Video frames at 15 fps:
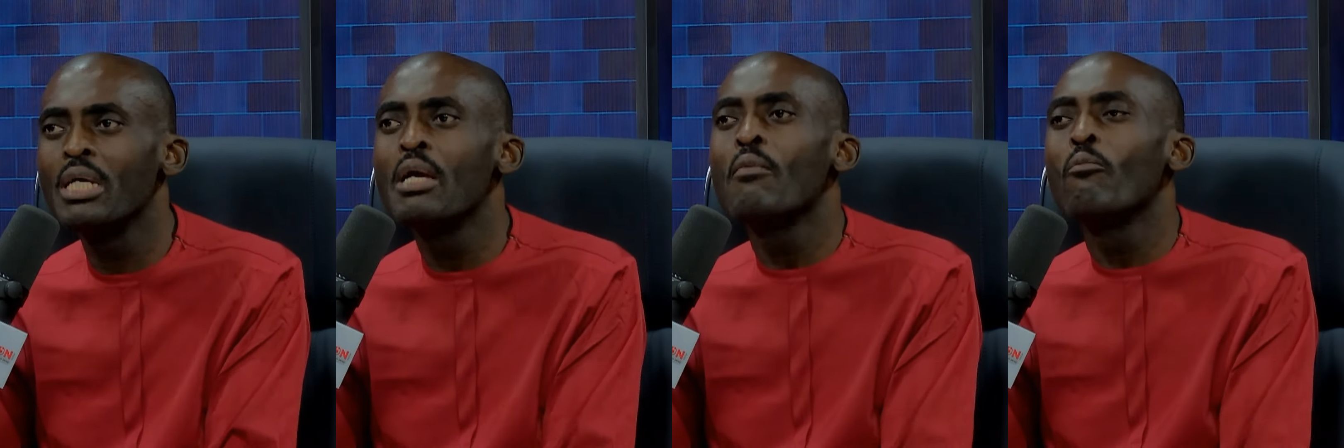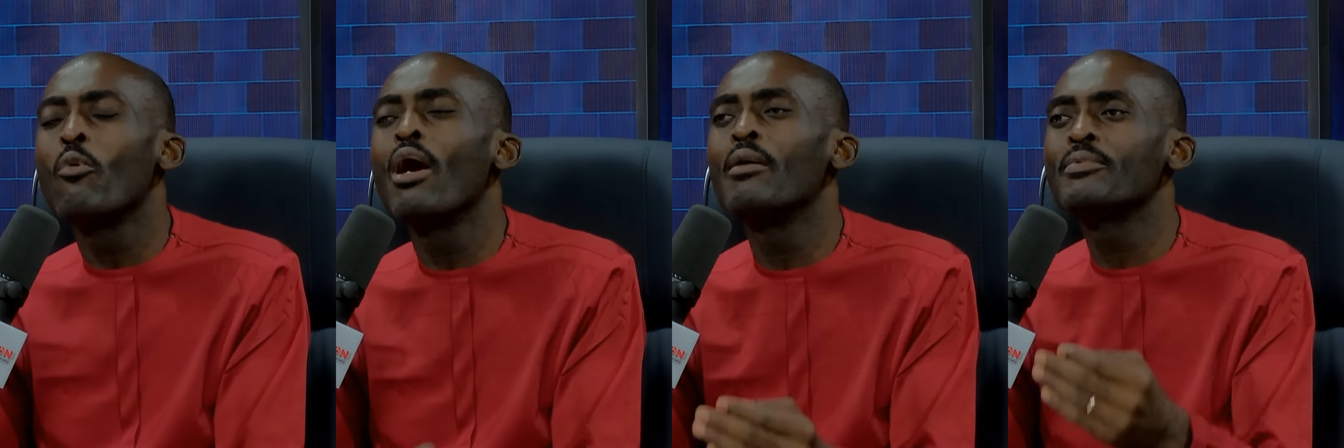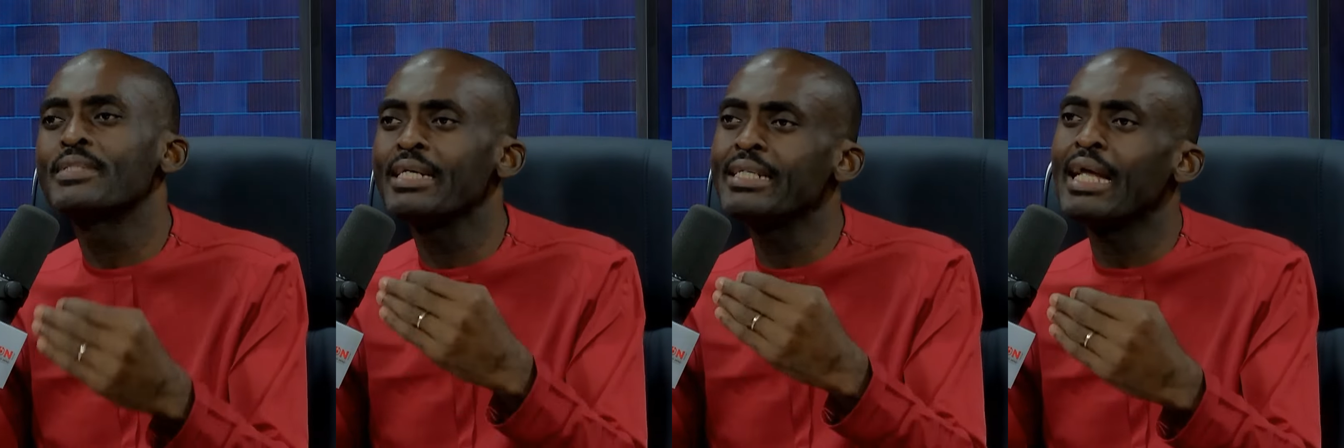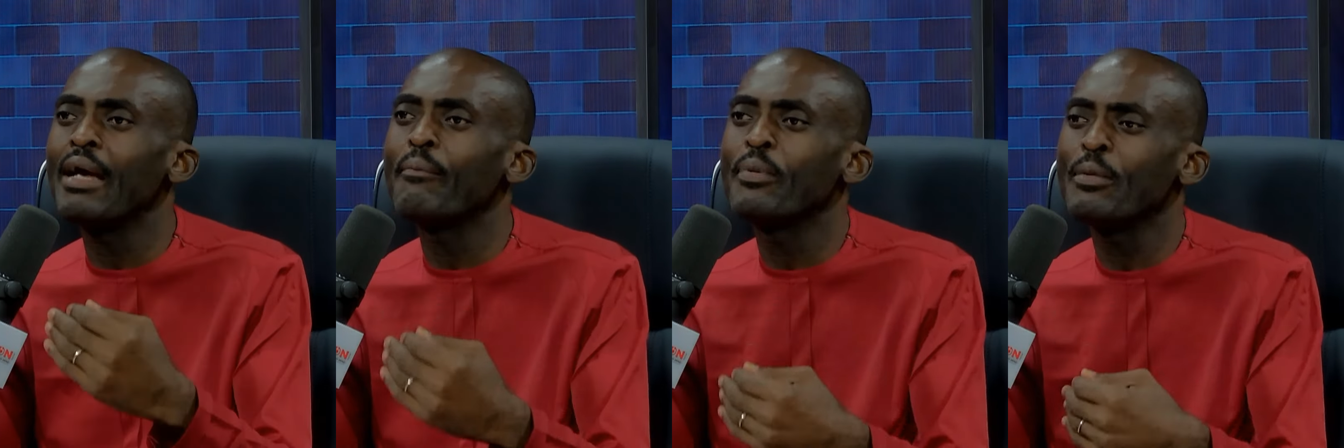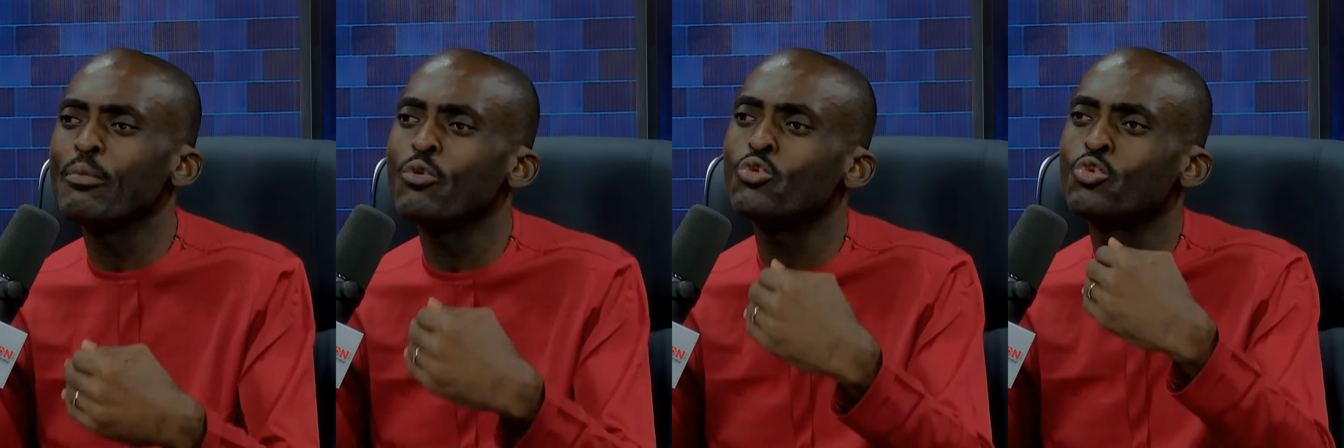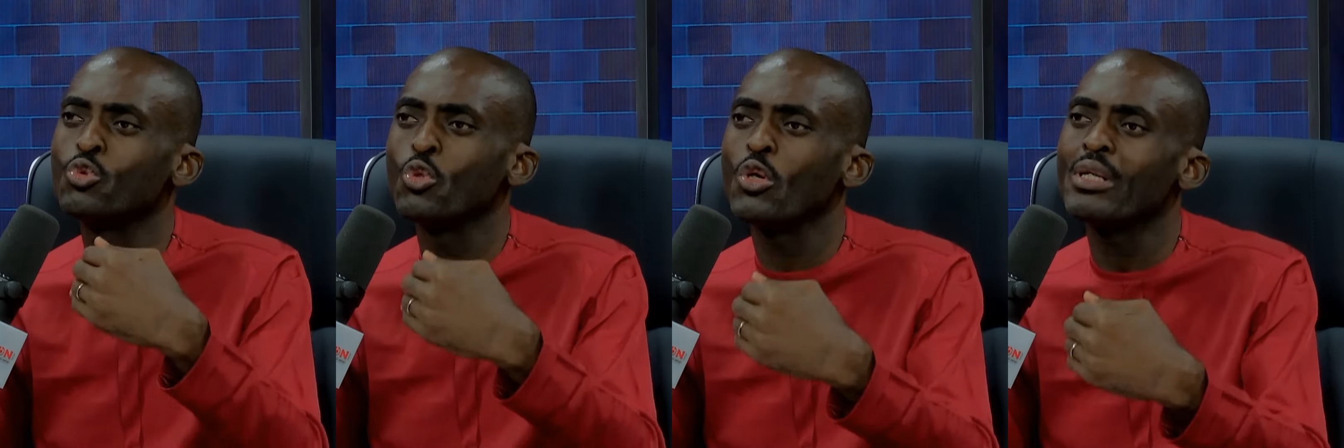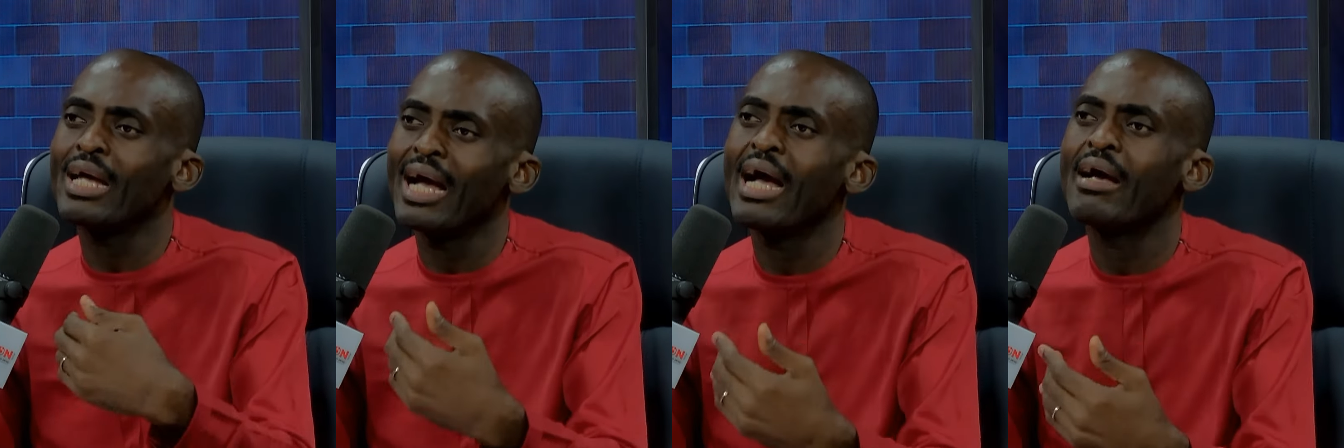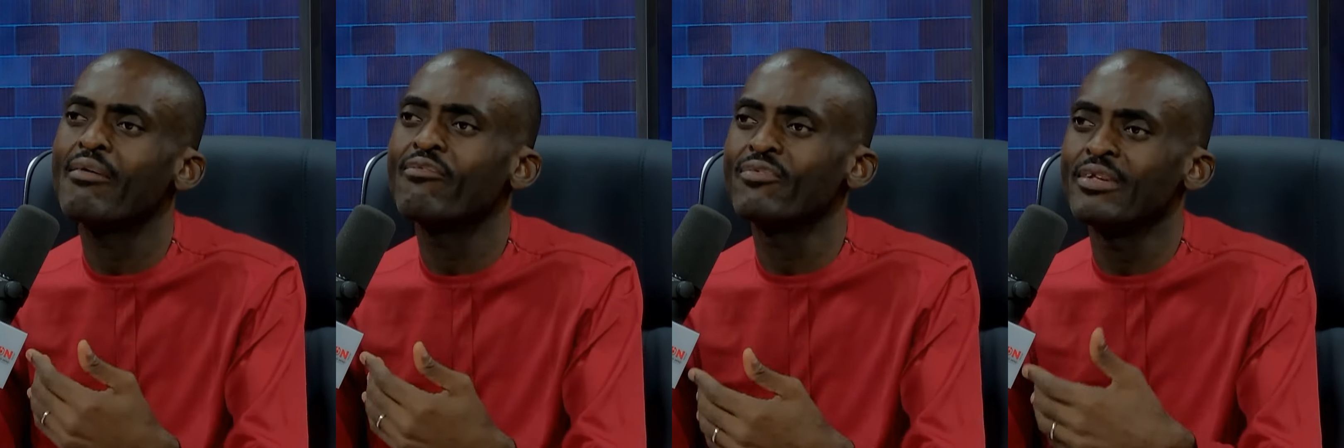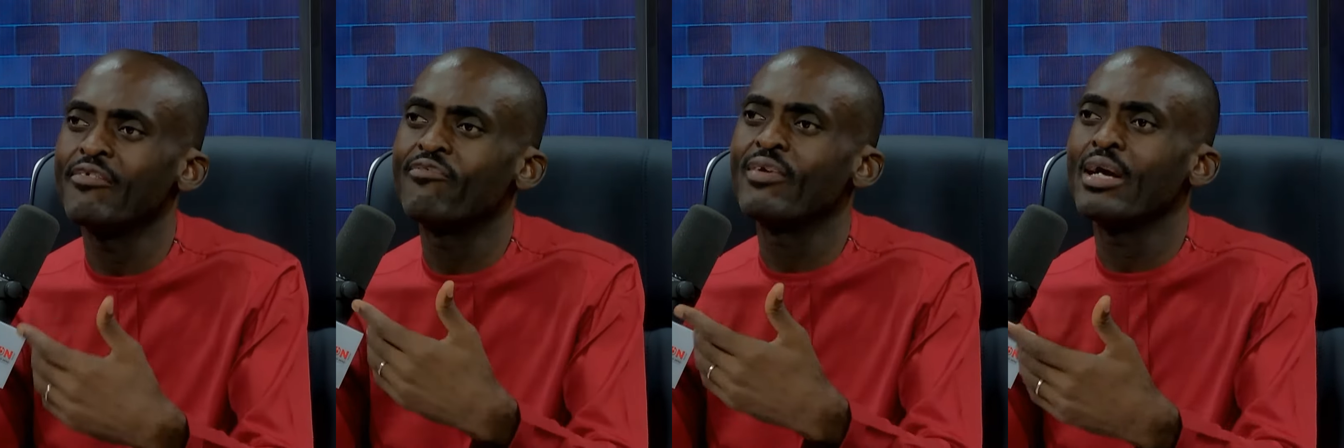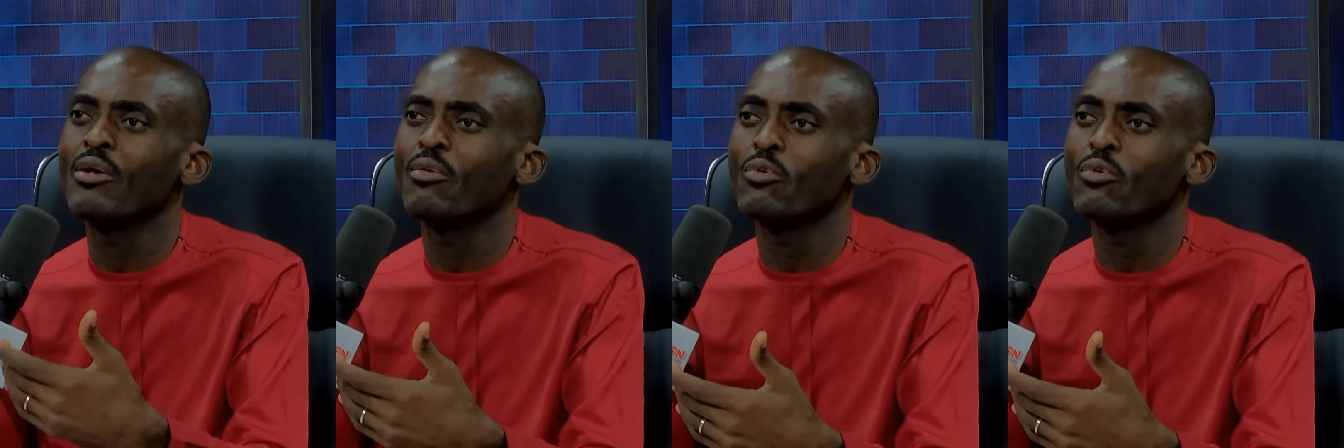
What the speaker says: but I'm saying that people do not have the fear of God.